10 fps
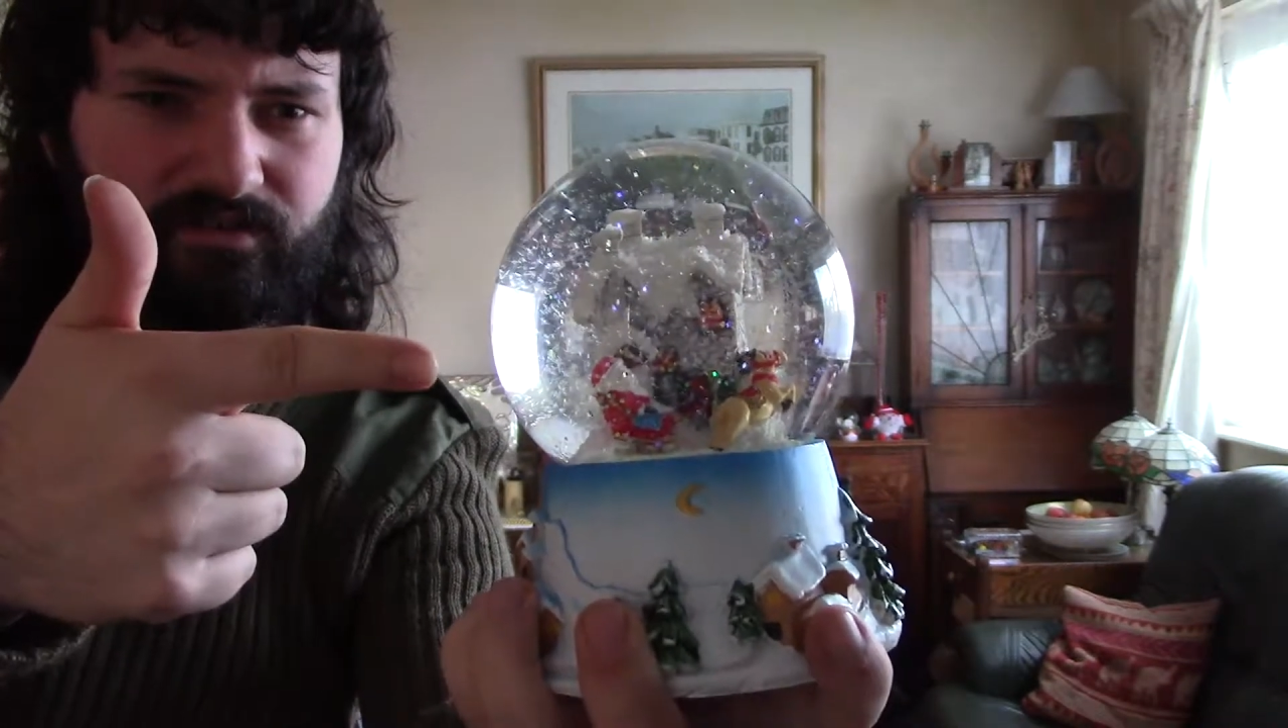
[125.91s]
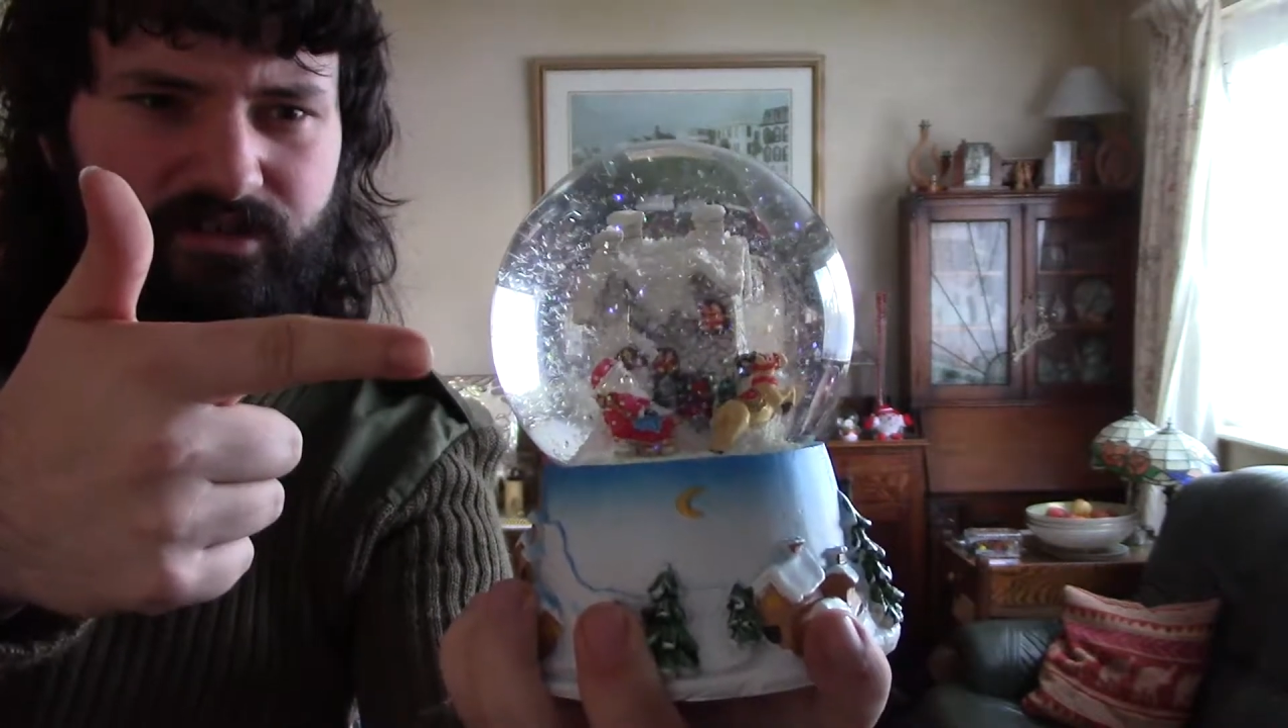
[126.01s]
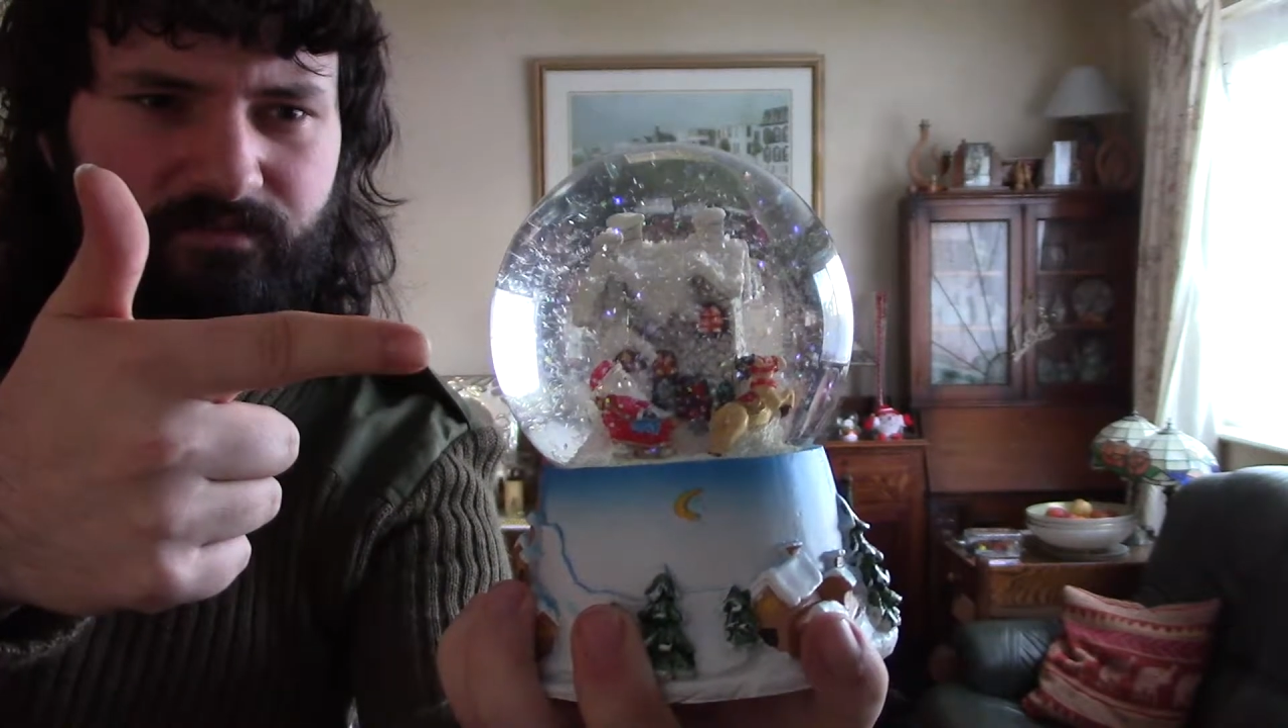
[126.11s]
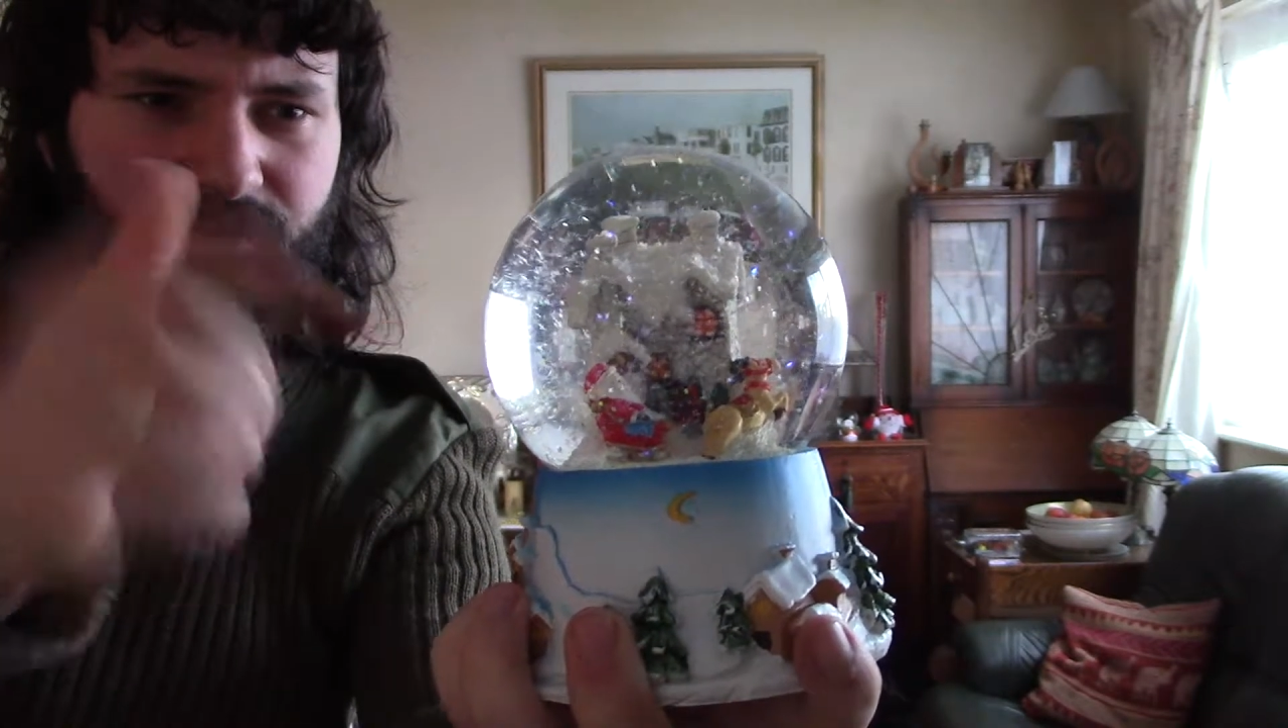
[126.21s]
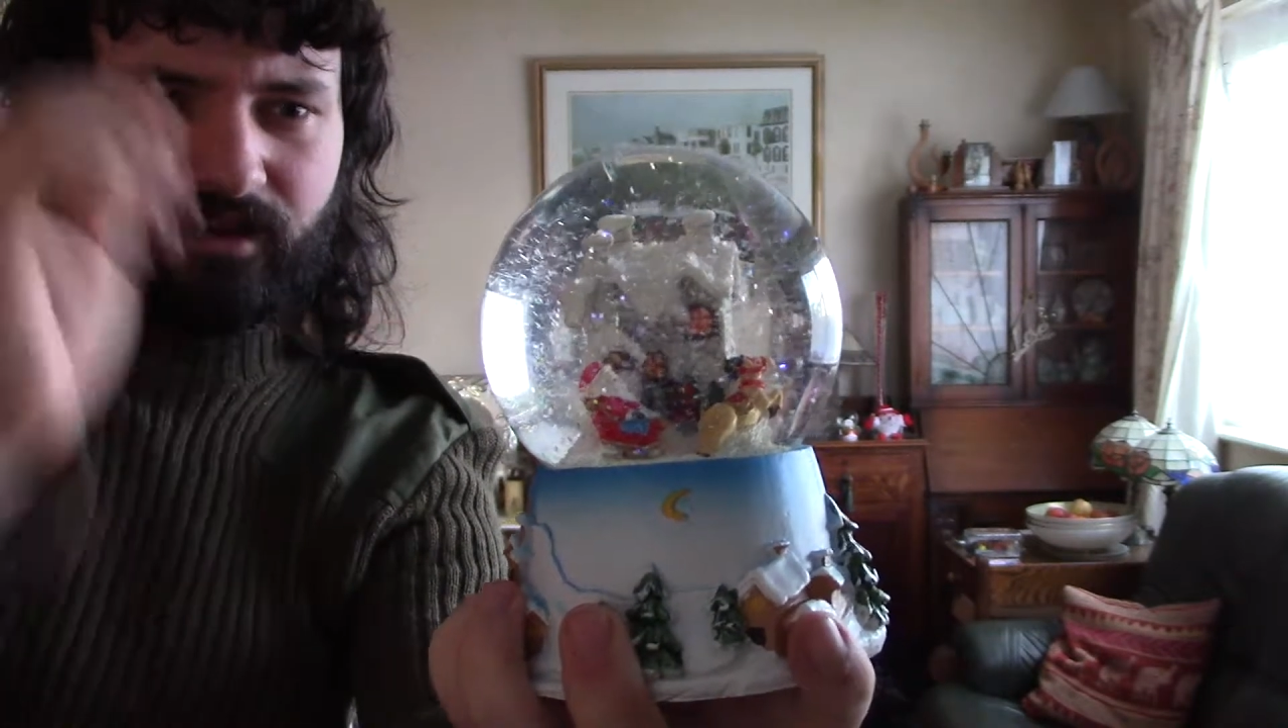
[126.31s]
or
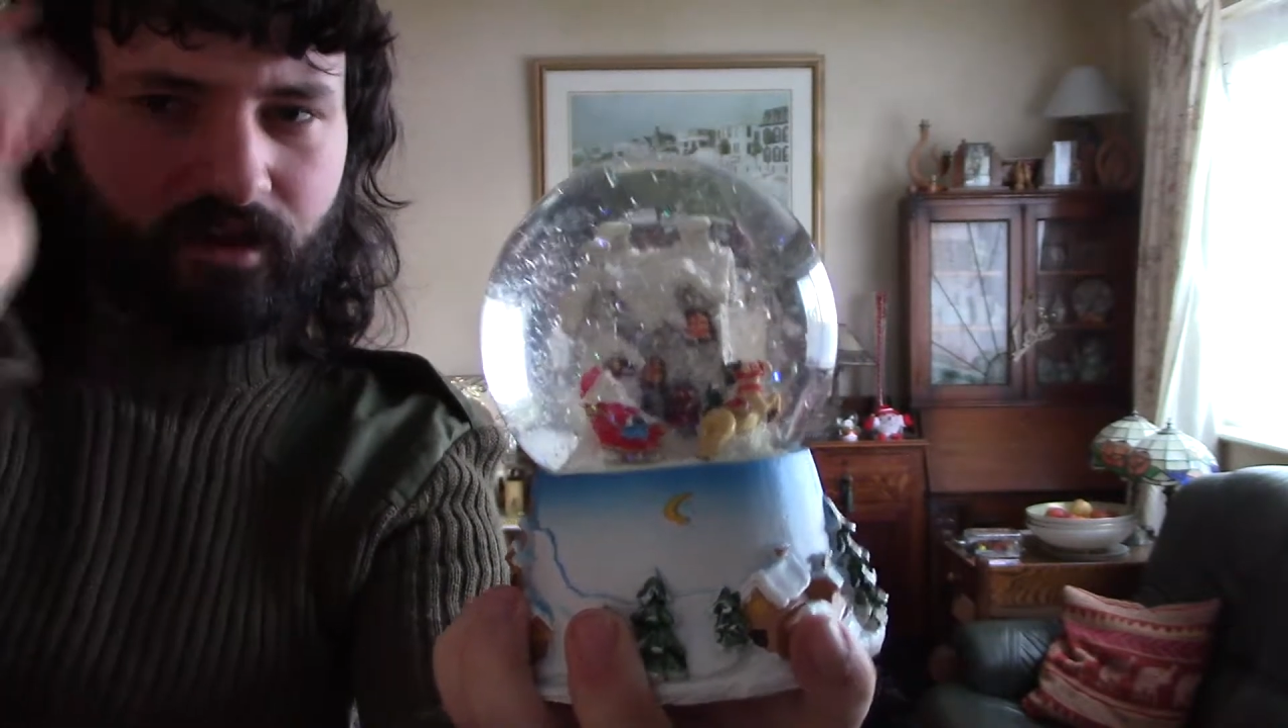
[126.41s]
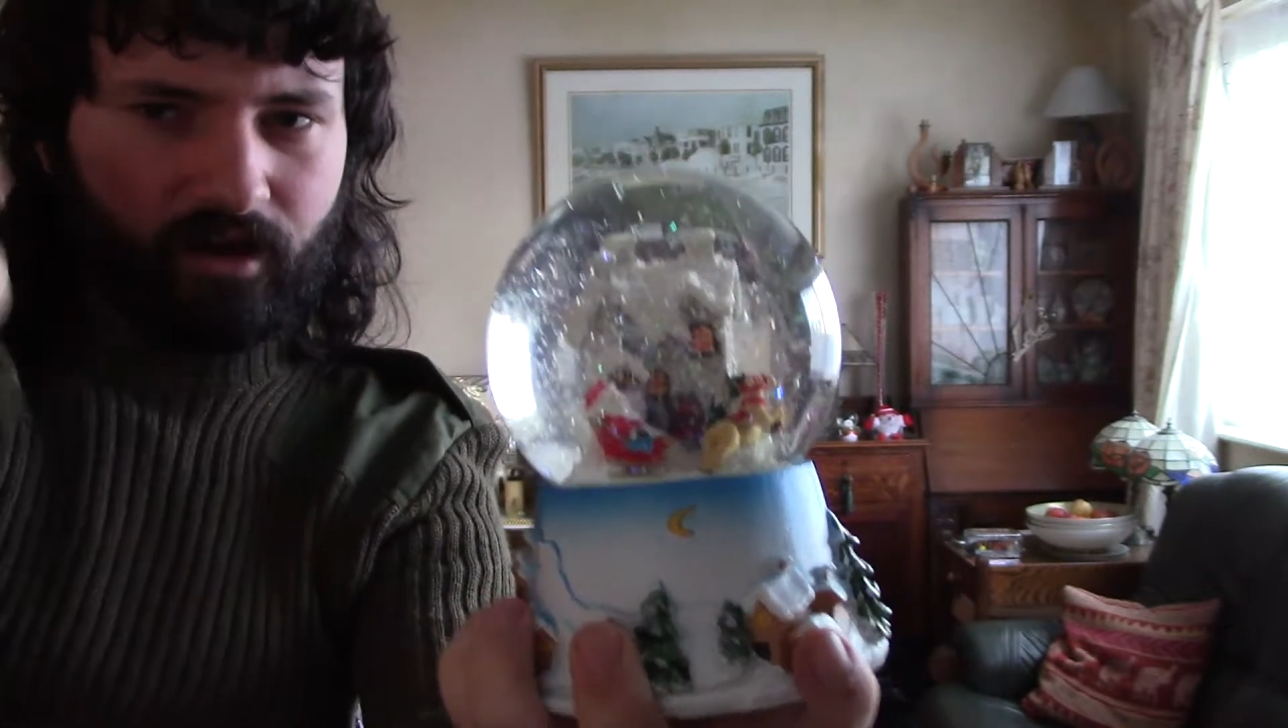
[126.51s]
something